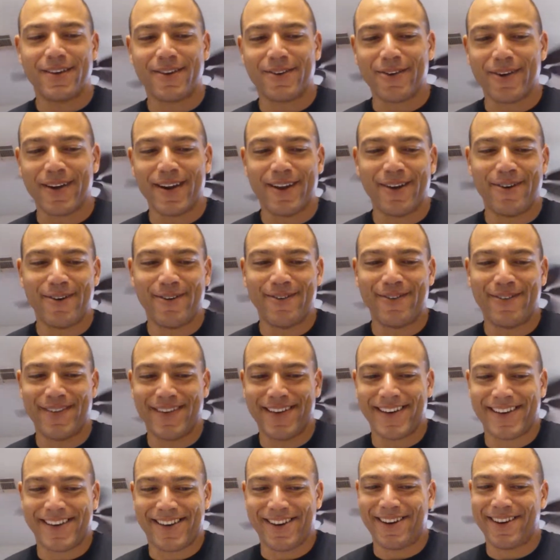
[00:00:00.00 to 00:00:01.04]
great
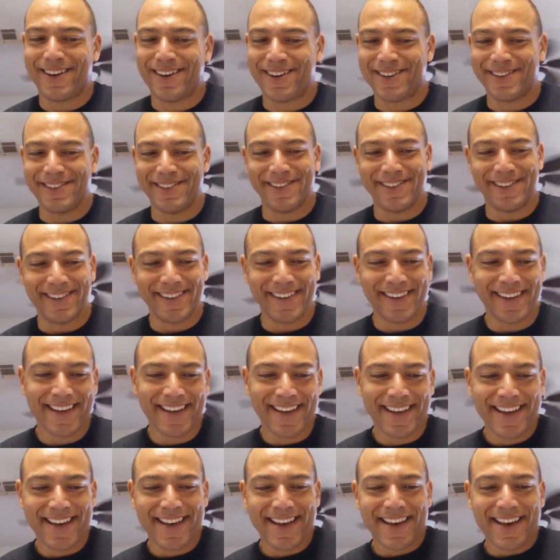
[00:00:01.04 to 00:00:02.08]
of a gardener.
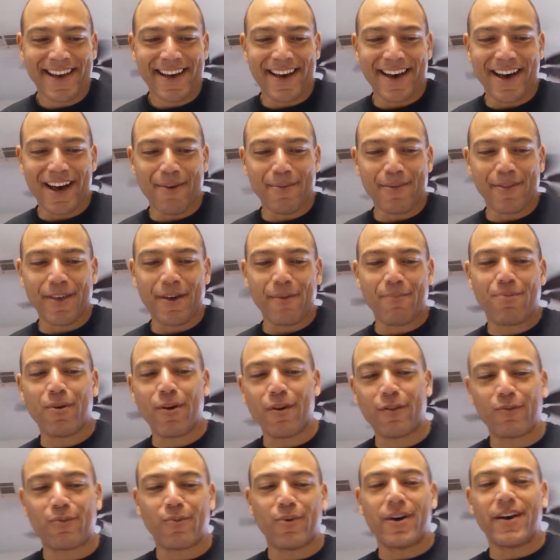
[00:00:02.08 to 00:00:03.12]
But the
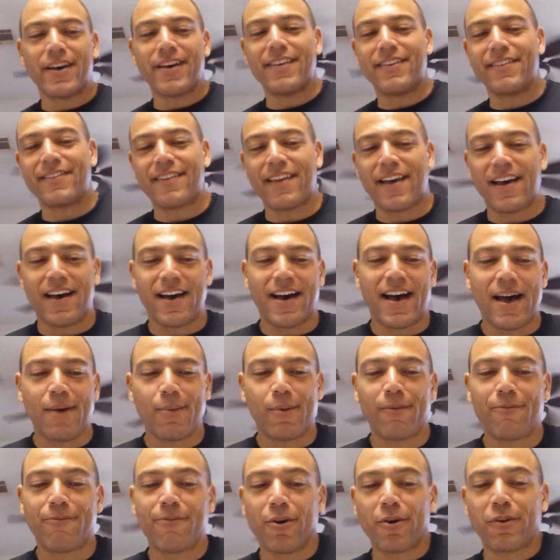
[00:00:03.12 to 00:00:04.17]
approach was, I
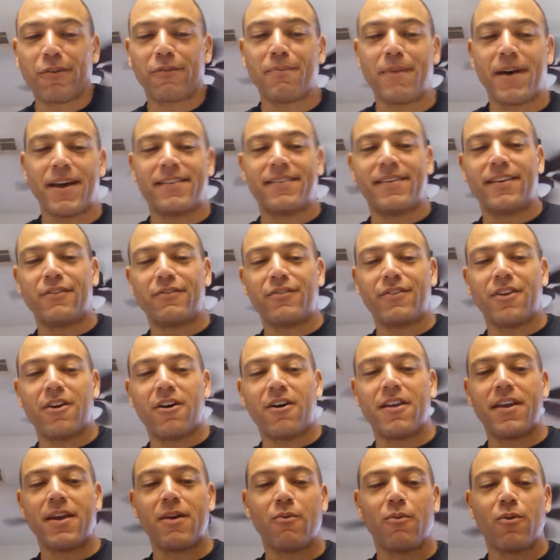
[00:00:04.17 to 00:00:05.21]
will focus my attention
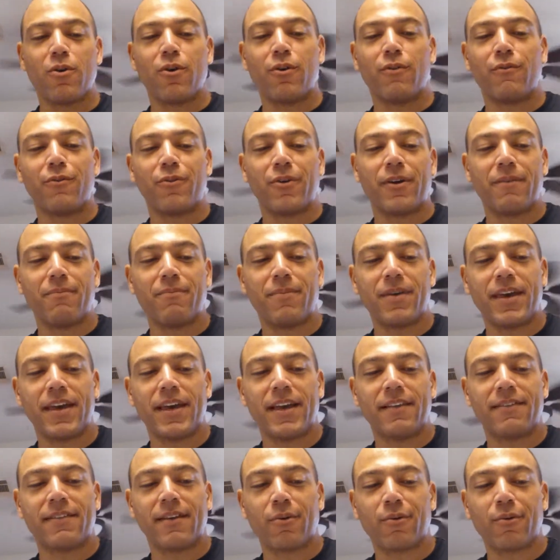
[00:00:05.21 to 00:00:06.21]
on a row of green beans.